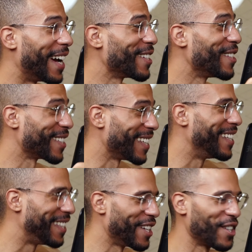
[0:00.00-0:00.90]
actually, just in
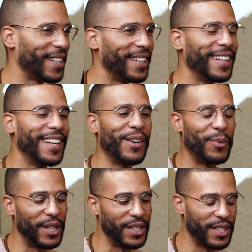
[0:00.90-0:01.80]
addition,
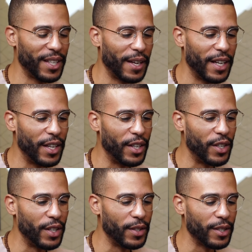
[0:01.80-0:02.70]
was okay.
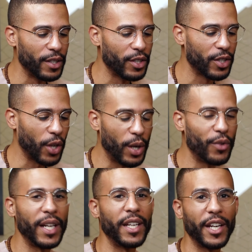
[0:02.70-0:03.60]
solar
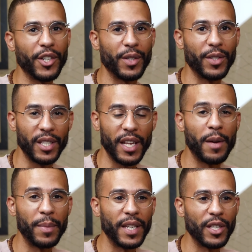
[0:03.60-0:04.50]
radiation,
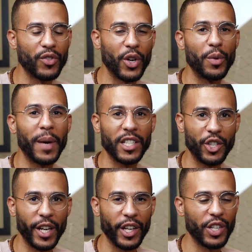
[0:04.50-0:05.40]
CMEs, coronal mass
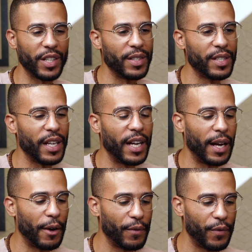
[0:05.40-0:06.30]
ejections.
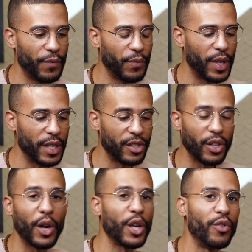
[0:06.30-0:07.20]
Uh,
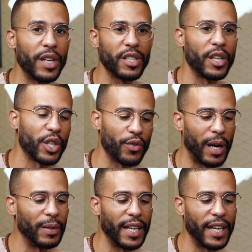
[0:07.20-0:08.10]
start your research around
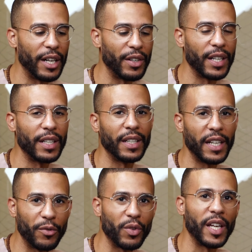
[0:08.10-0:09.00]
mm -hmm. that area
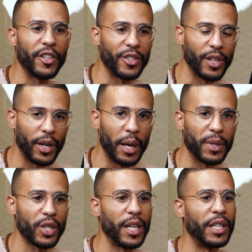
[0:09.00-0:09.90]
in relation to
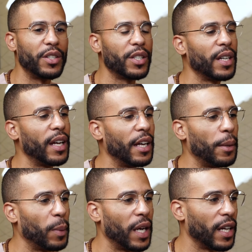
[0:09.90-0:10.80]
climate change,
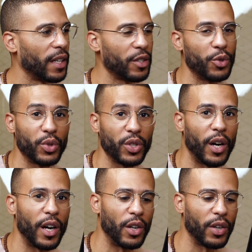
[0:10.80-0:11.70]
um, and I, you'll
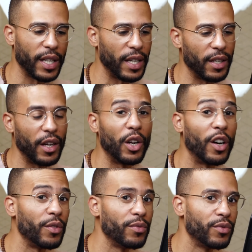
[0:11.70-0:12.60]
start unlocking a lot of